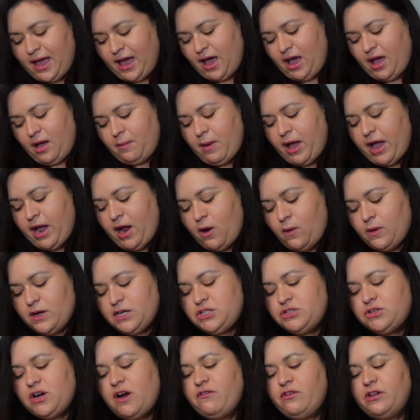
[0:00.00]
um, I
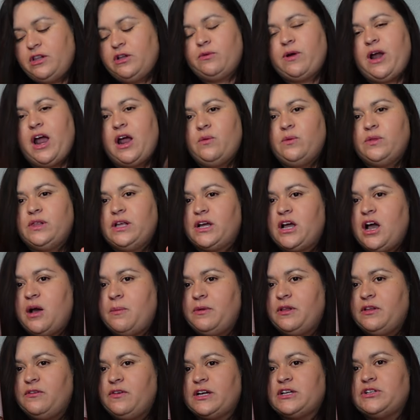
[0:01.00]
always travel around with a
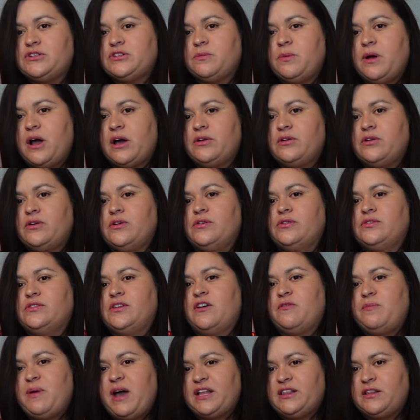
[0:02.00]
couple of extra bottles
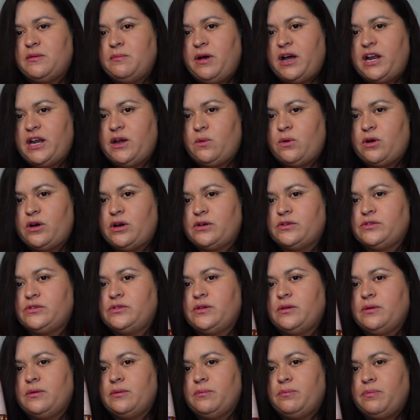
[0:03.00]
of Bath & Body
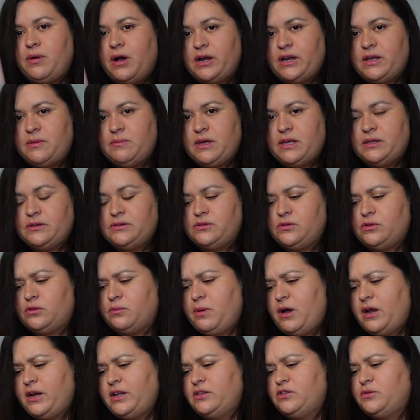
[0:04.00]
Works body mist or
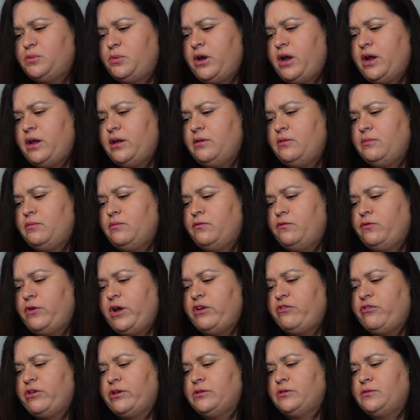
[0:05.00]
body spray
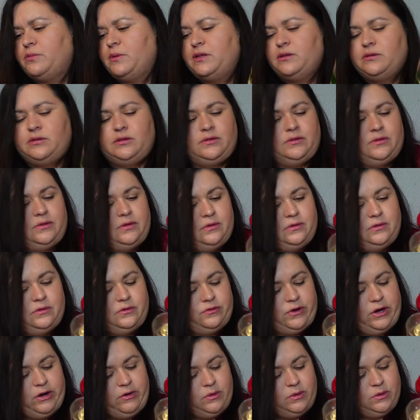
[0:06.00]
fragrance mist.
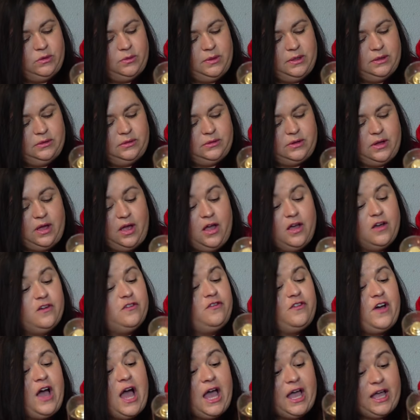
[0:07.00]
Fragrance mist?
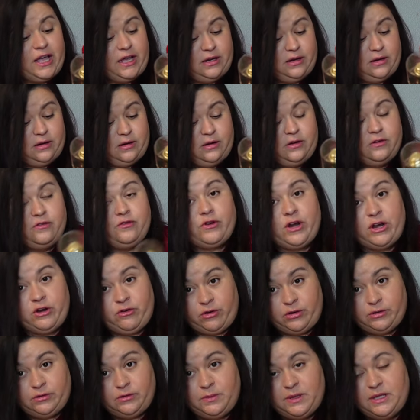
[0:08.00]
Fine
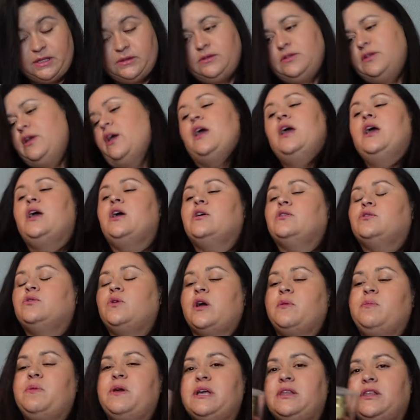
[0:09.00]
fragrance mist. So
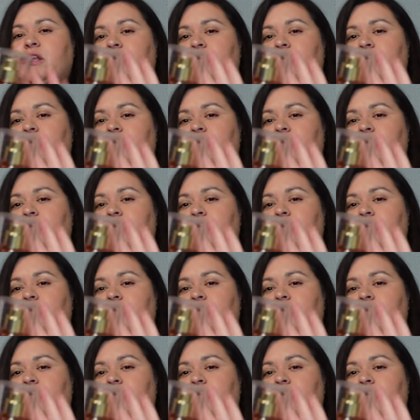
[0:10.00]
I picked